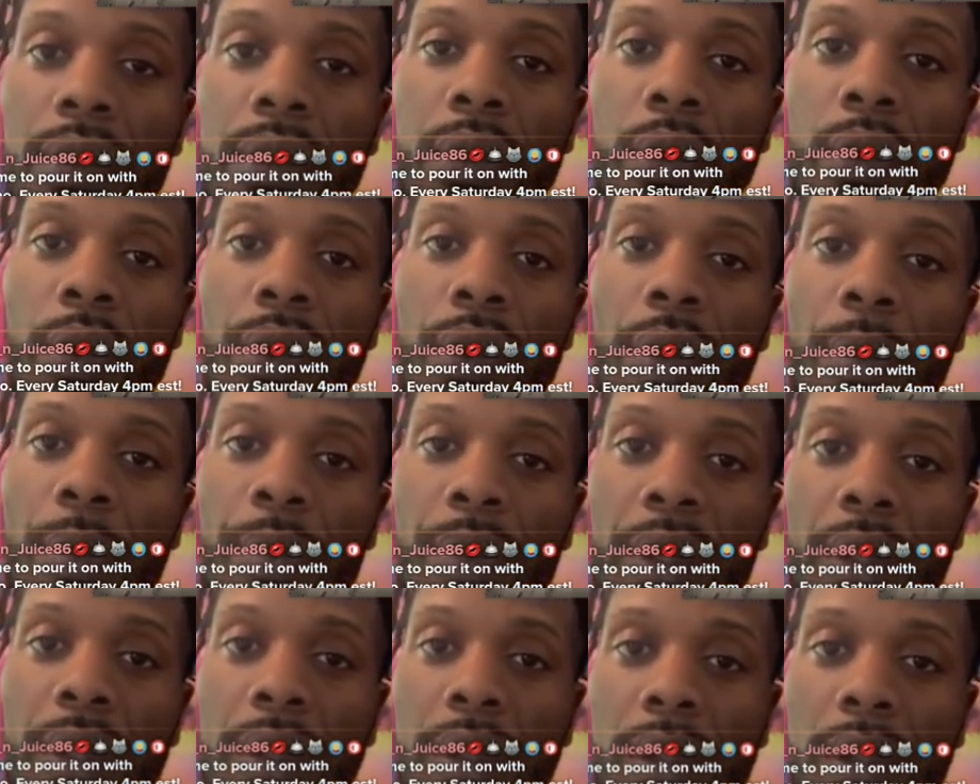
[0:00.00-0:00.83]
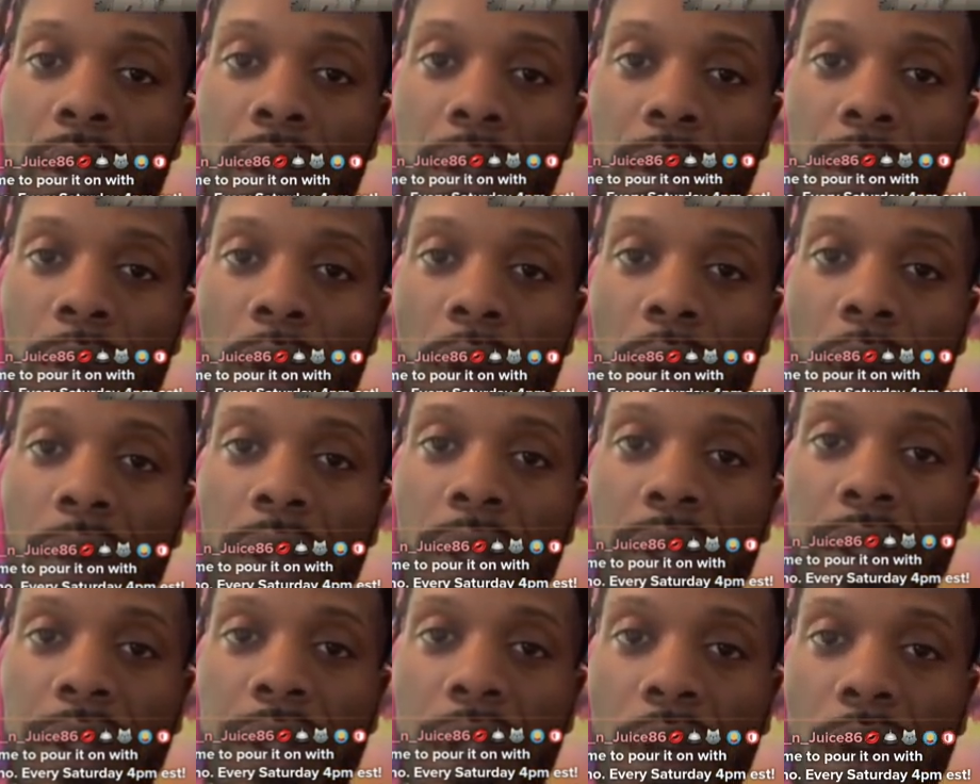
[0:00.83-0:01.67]
doing the pieces by
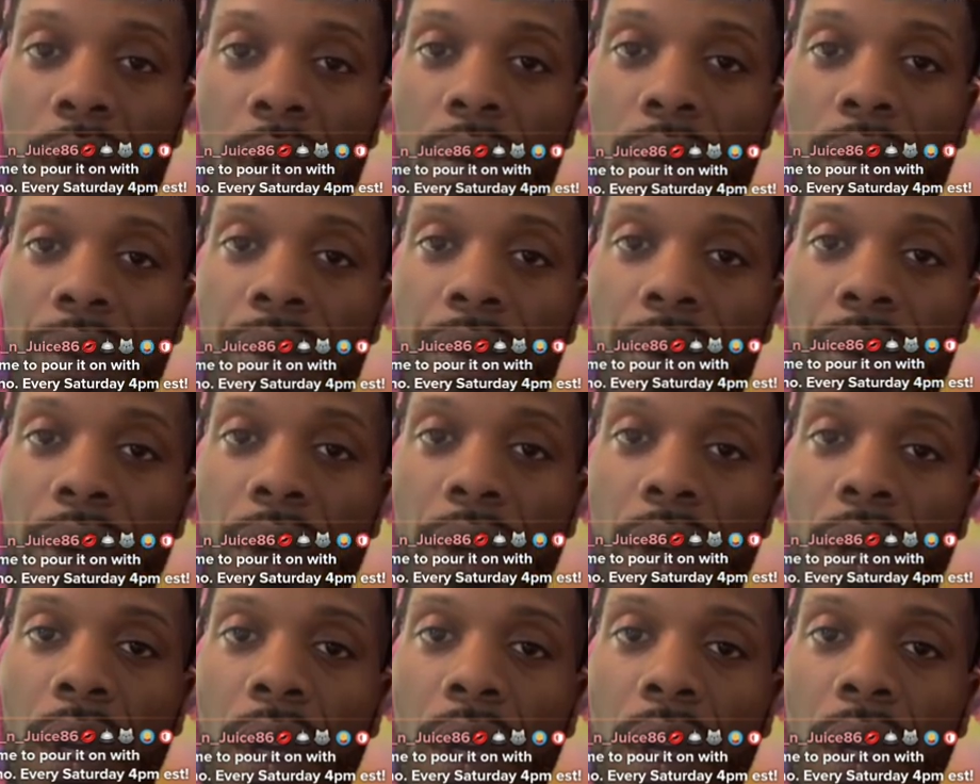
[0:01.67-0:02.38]
myself,